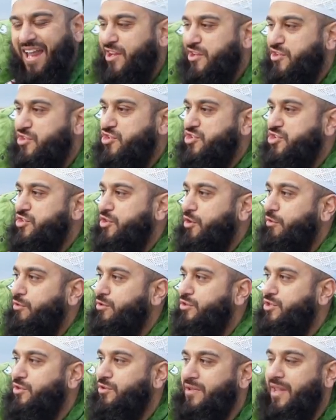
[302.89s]
And it just
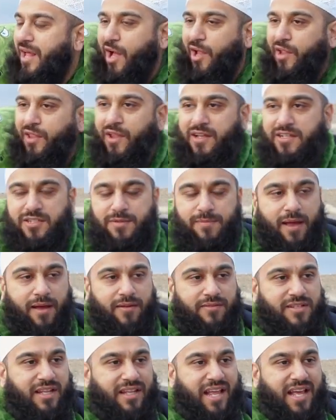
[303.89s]
shows you that Allah subhanahu
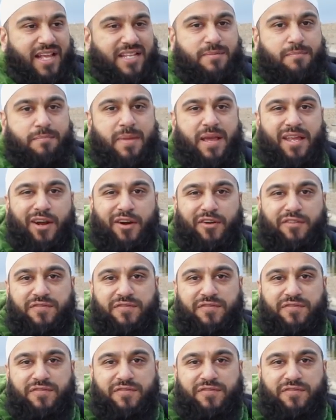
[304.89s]
wa ta'ala has made our